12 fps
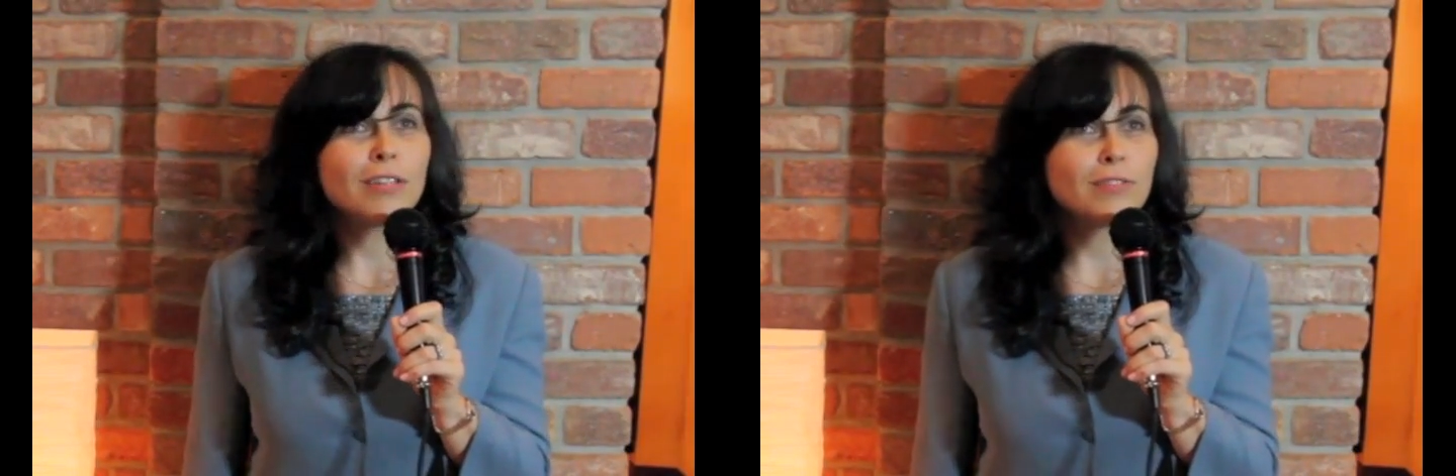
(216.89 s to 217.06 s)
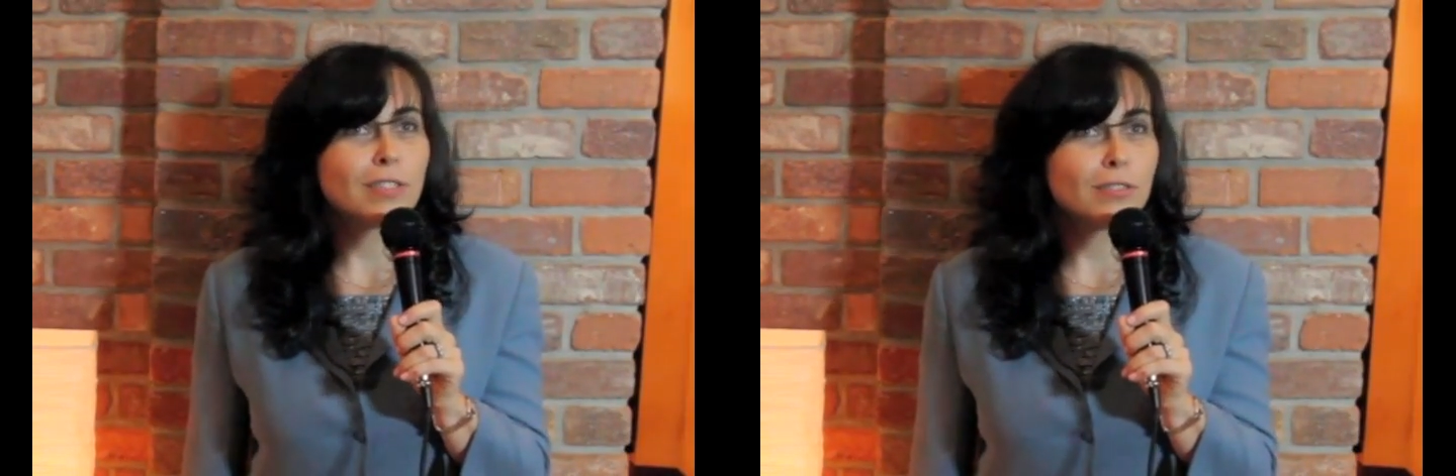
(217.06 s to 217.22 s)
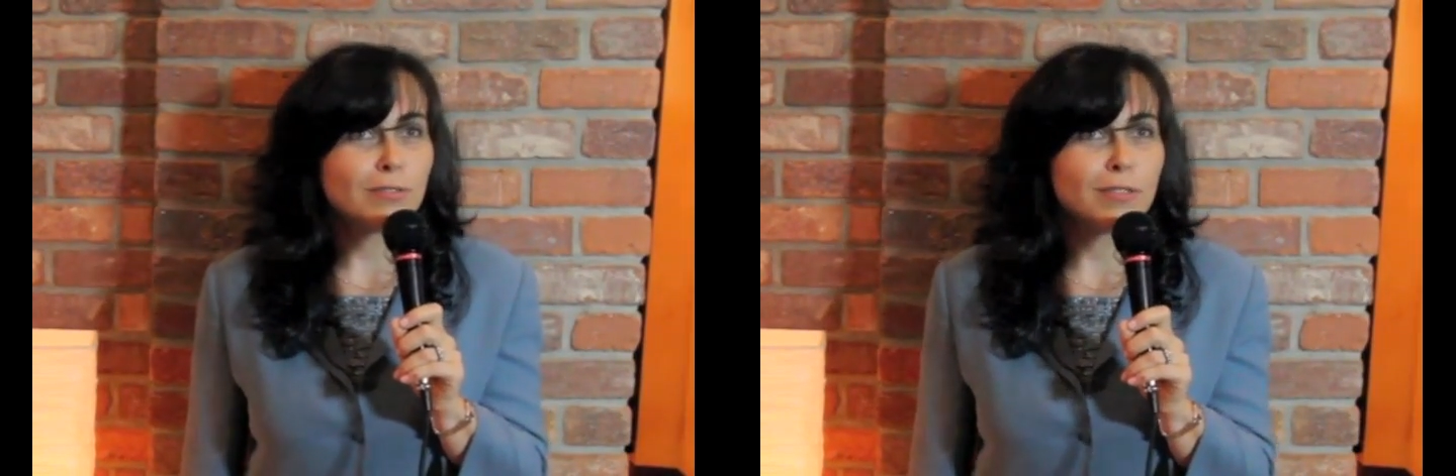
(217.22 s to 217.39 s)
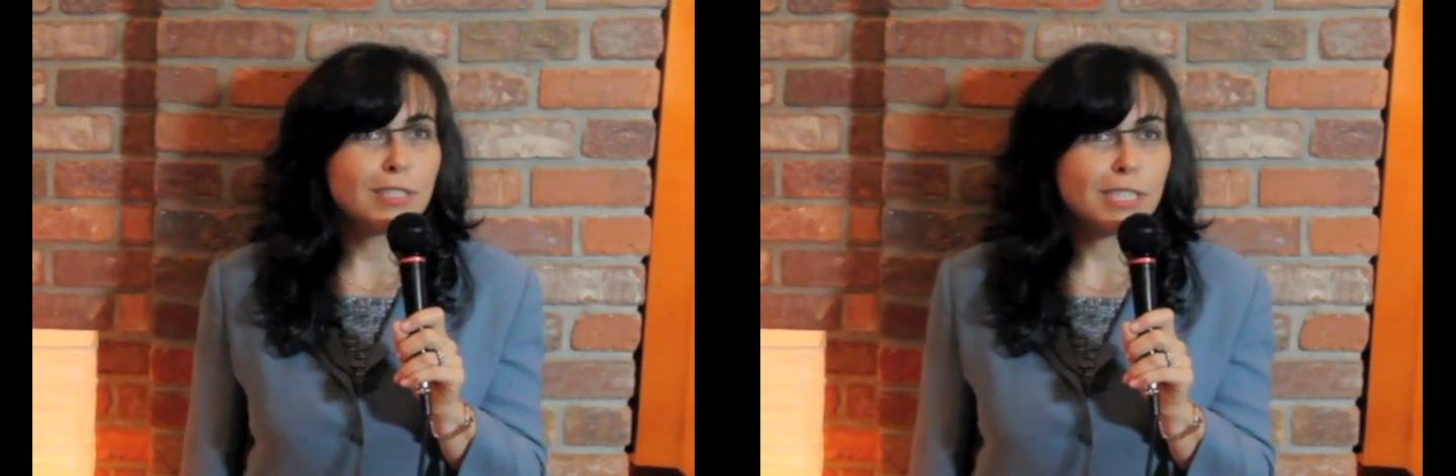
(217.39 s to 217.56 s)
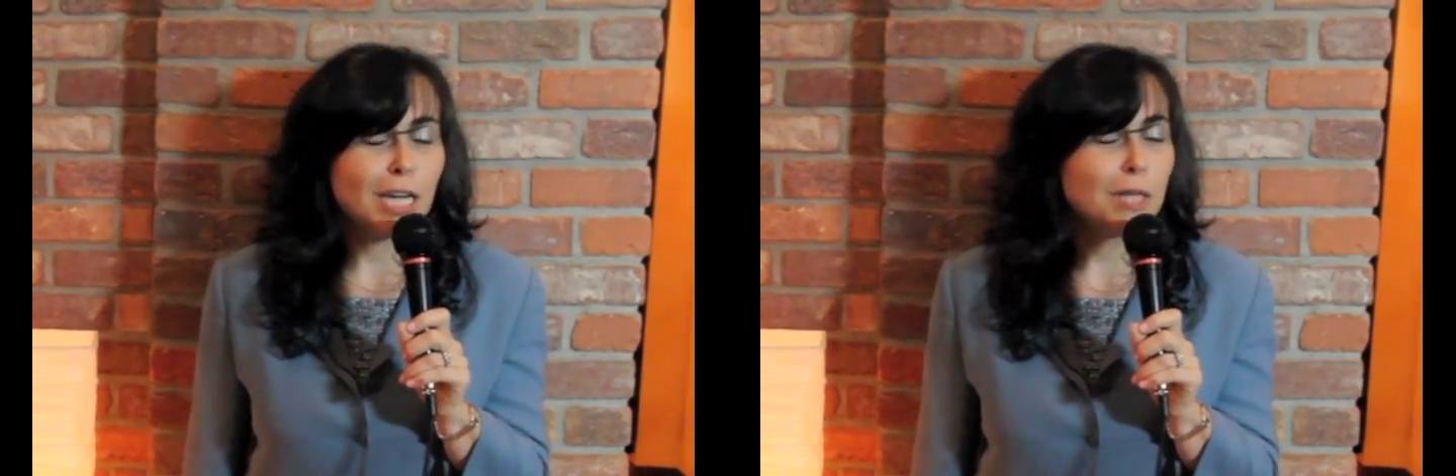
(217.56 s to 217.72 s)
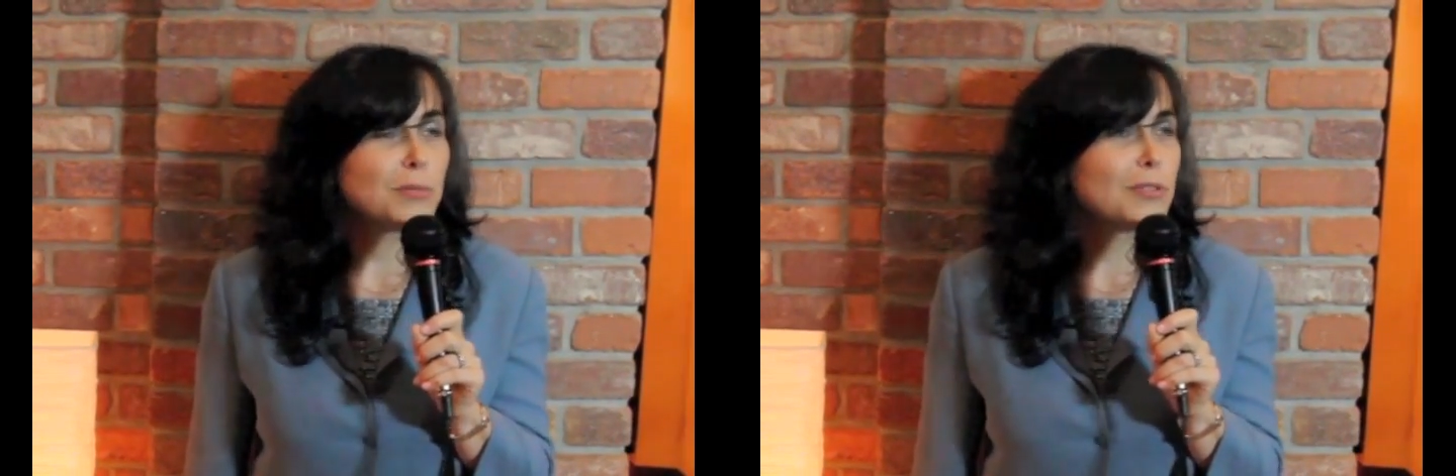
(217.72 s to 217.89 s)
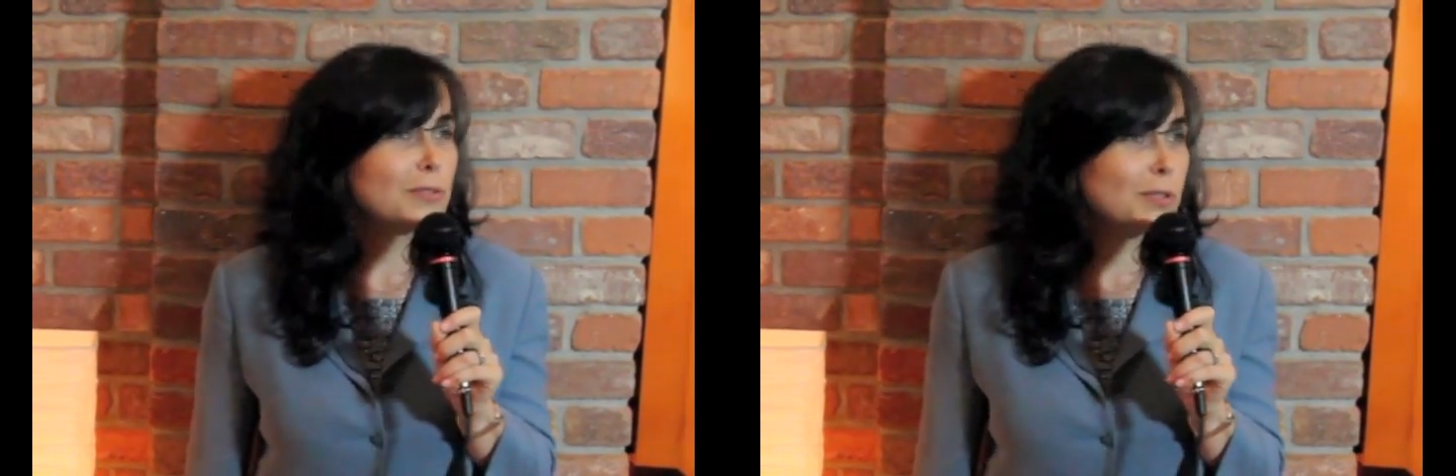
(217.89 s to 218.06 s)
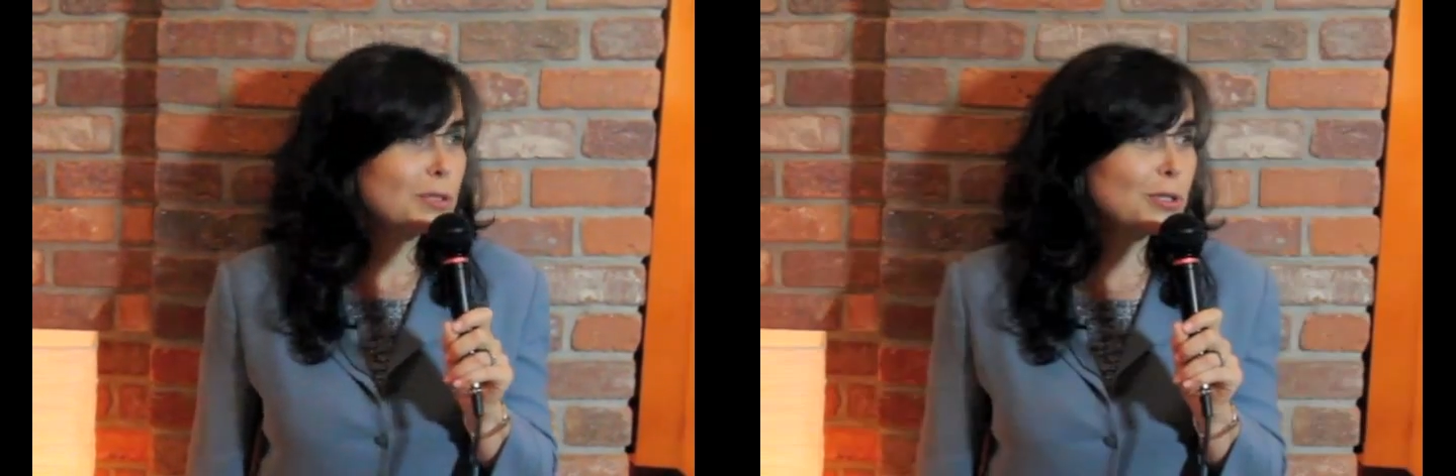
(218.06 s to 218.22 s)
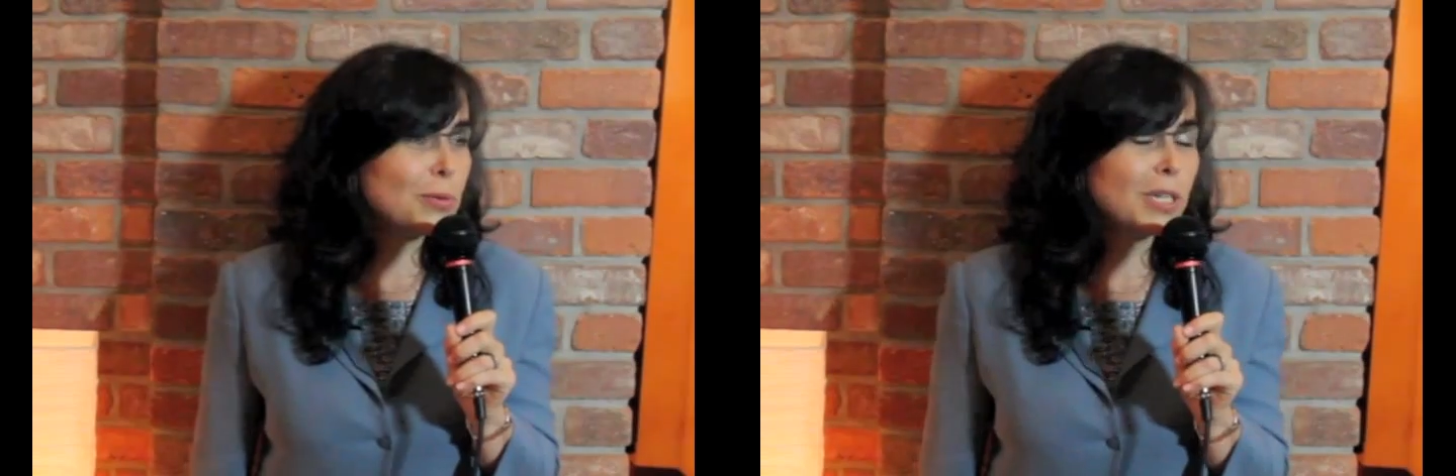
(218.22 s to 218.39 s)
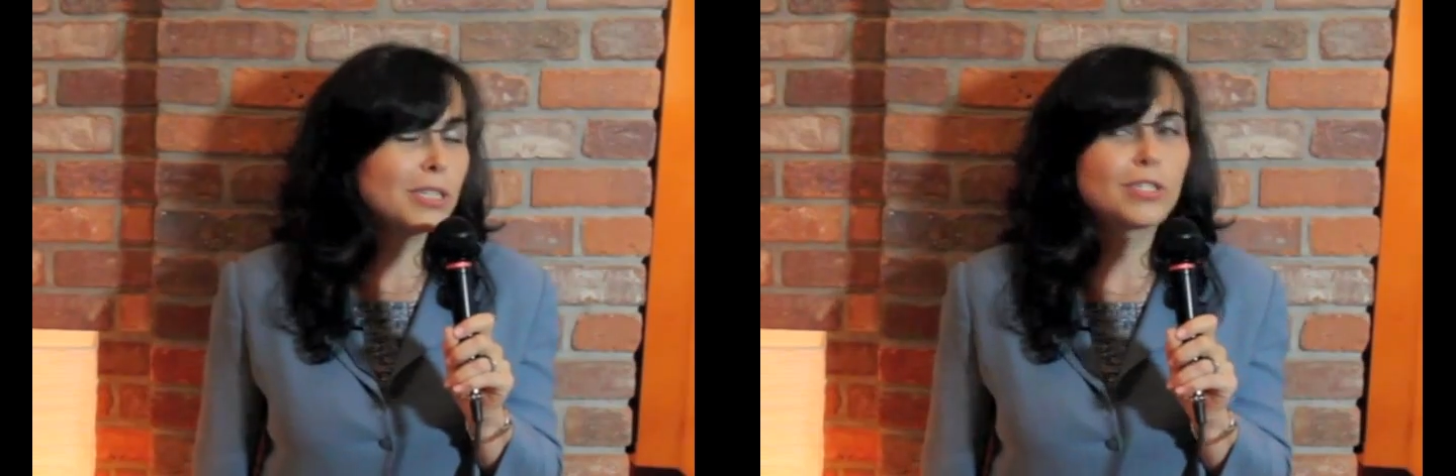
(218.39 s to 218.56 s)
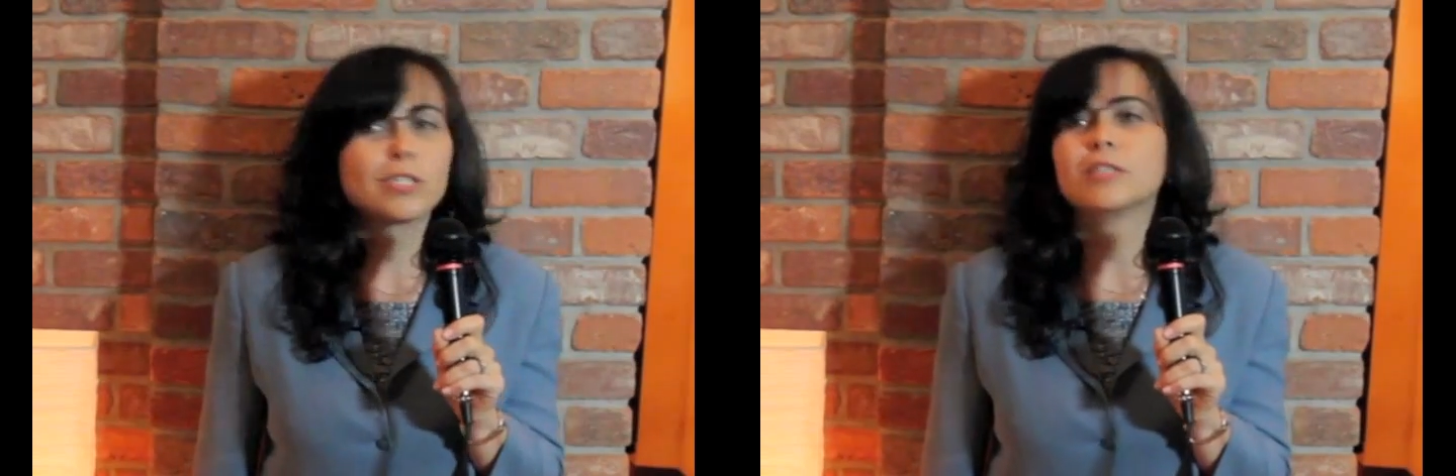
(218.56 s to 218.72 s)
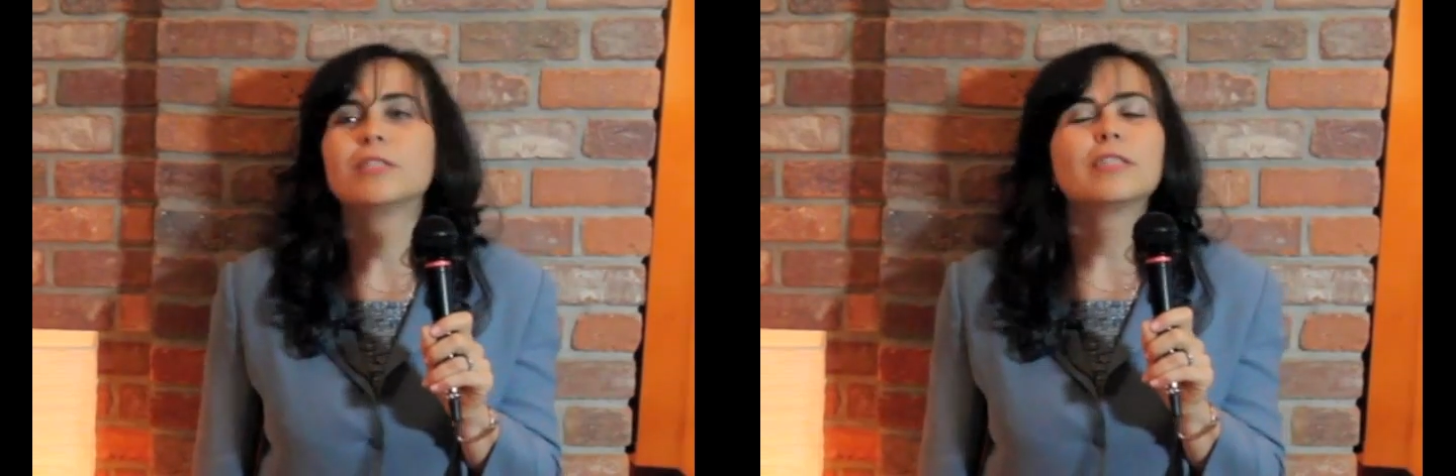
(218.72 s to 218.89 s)
of different types of
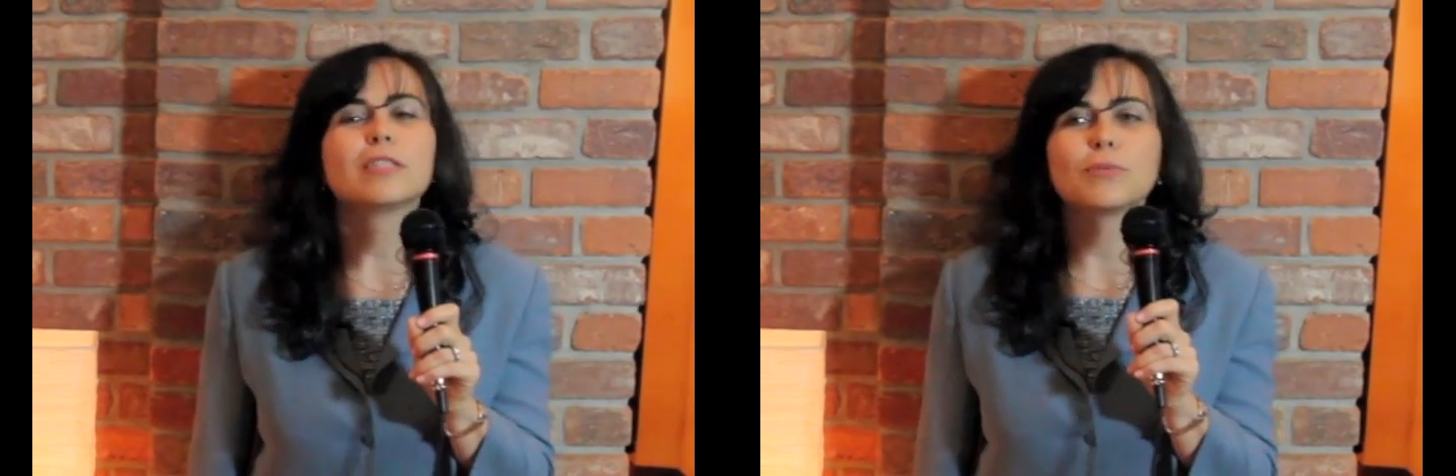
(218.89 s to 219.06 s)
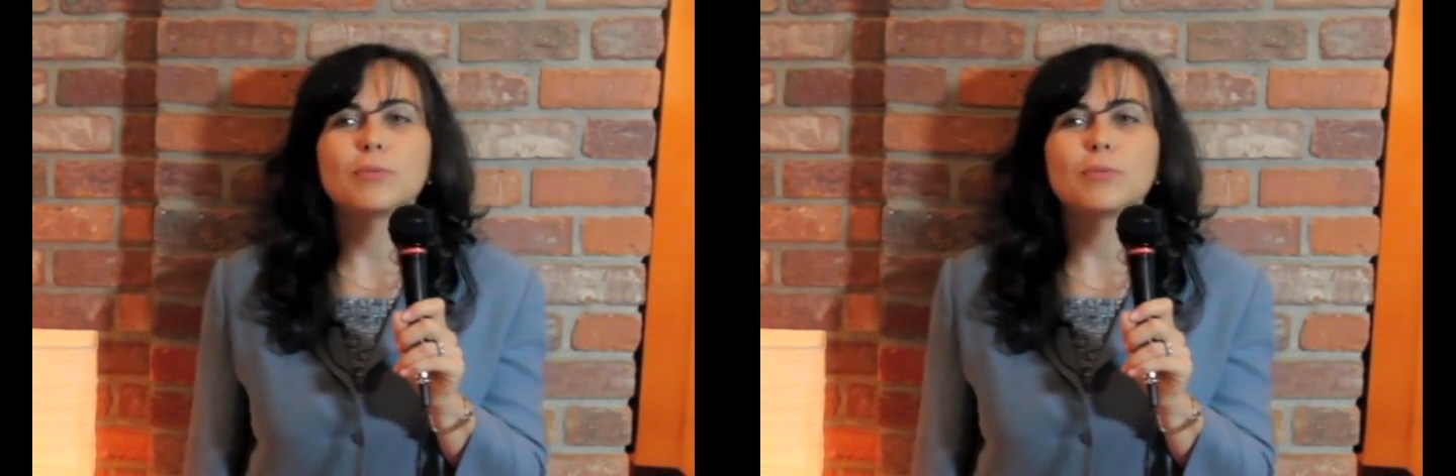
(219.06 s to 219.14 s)
situations